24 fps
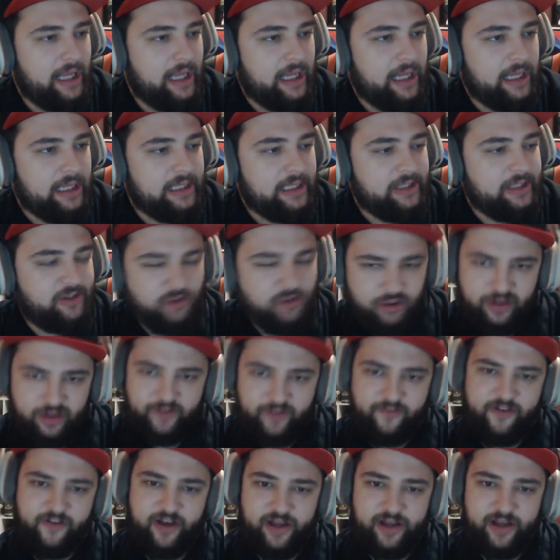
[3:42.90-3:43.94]
Sort of.
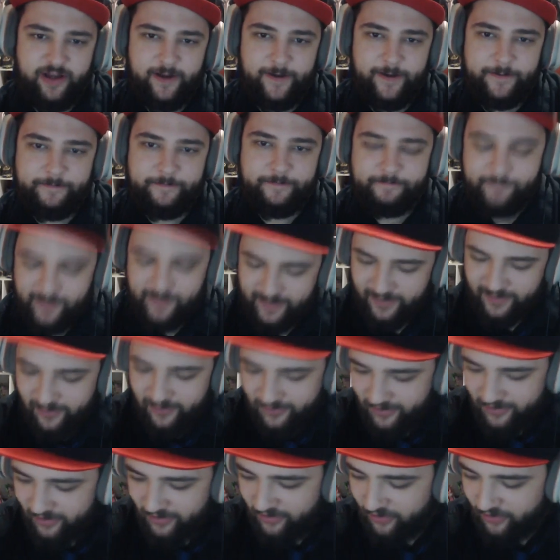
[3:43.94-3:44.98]

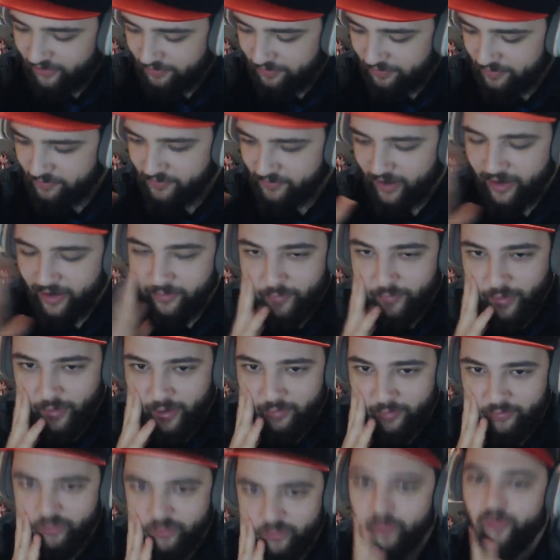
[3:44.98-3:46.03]
This is something funny I
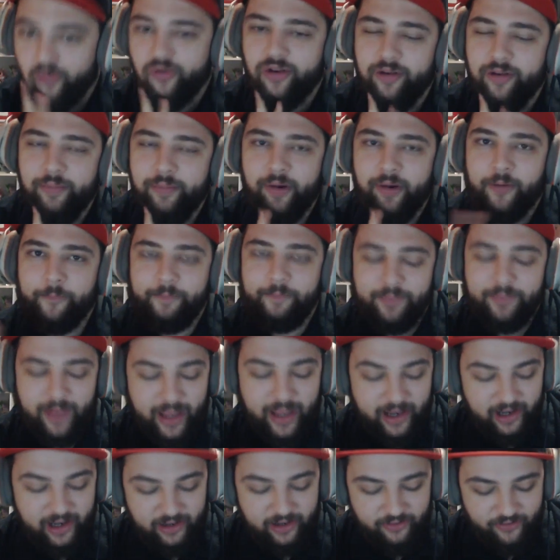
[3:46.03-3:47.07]
was always thinking about. It
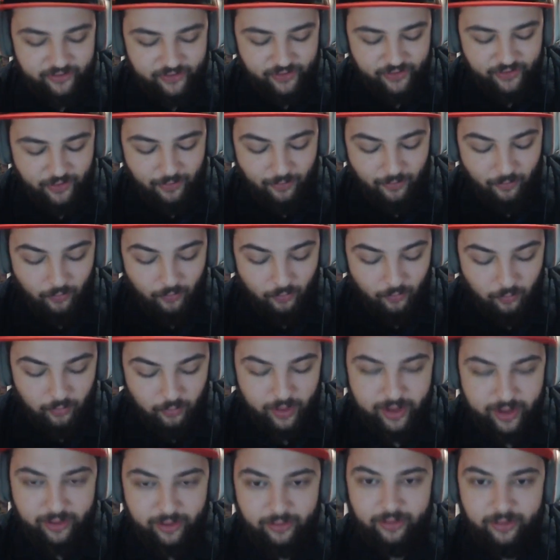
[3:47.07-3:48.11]
is
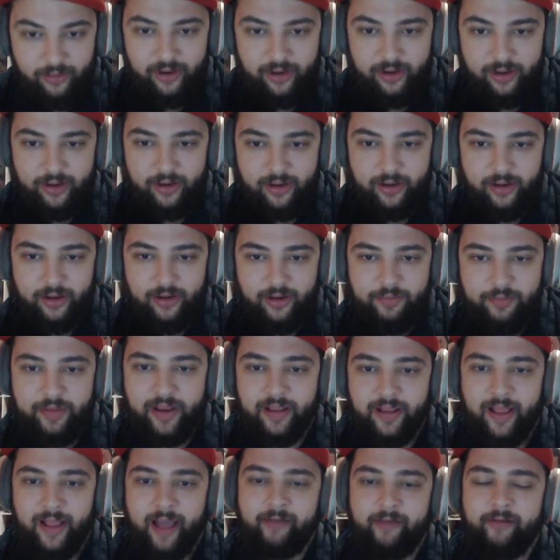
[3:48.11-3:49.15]
weird to be
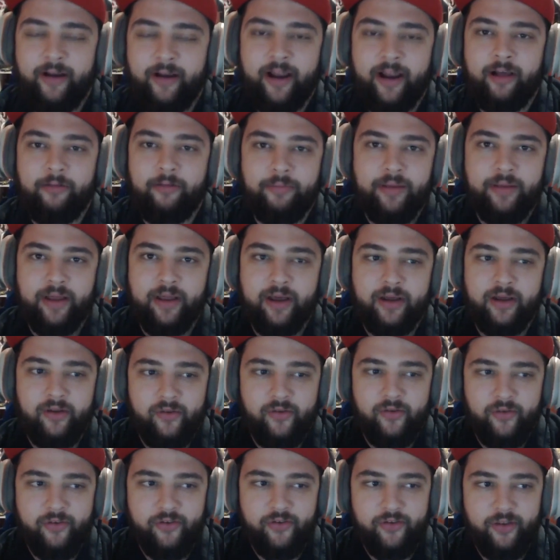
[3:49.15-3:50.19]
alive right now
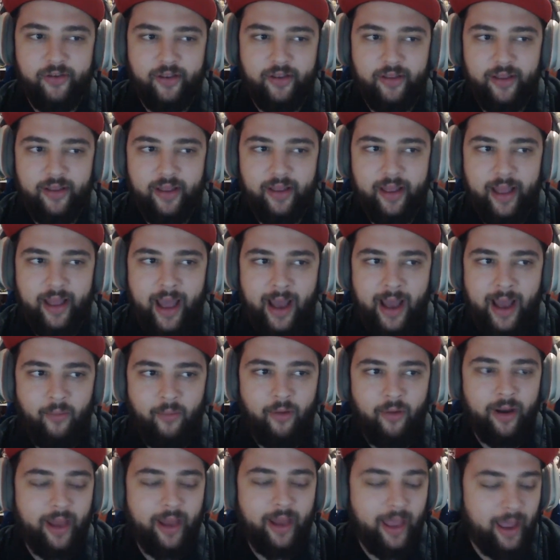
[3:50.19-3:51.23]
because, at
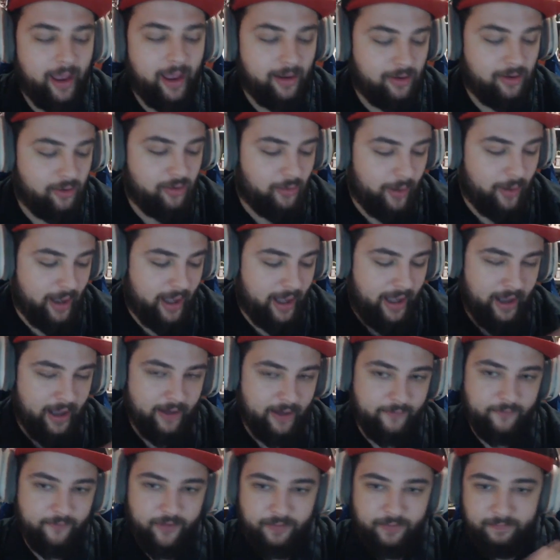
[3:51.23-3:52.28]
one hand, you
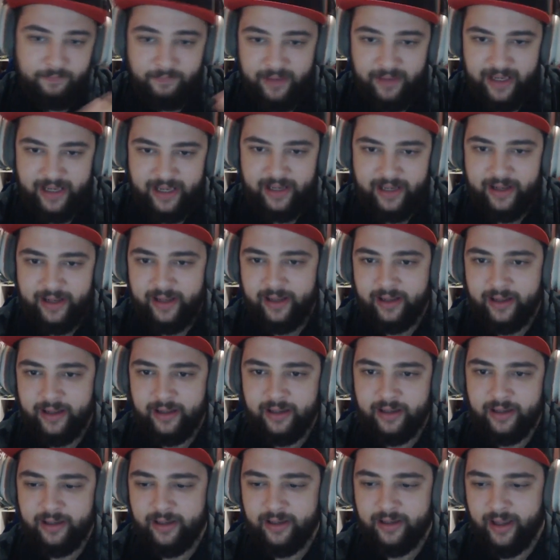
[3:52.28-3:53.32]
have the
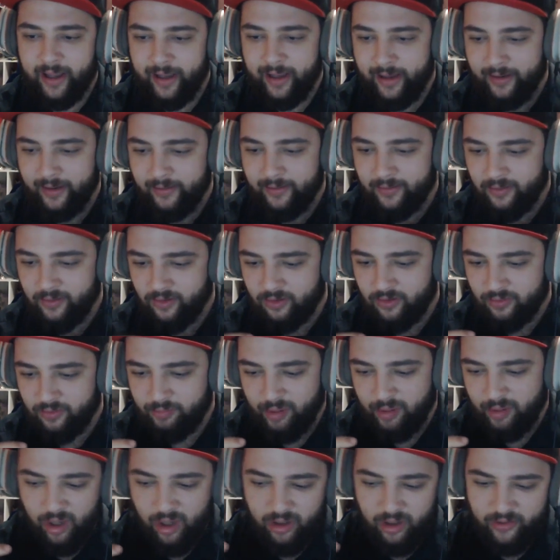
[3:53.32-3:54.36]
media and
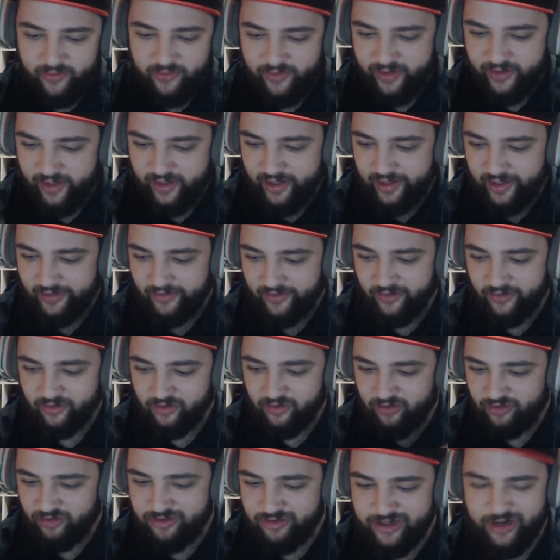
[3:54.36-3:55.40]
politics and just
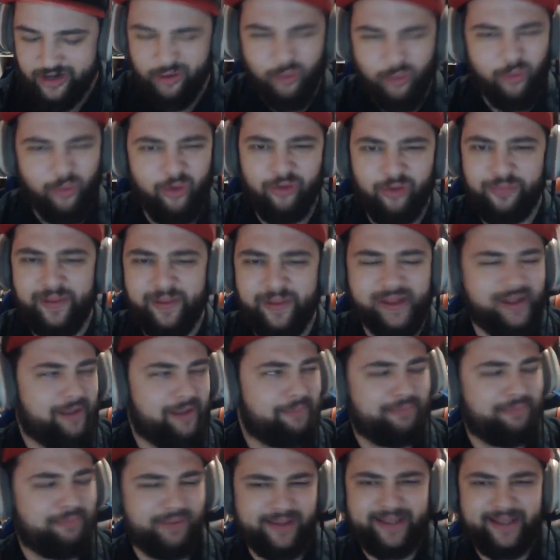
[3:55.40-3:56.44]
the general world being
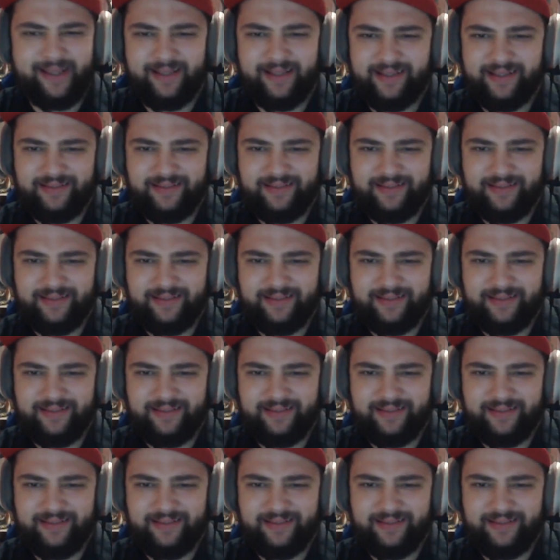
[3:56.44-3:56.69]
complete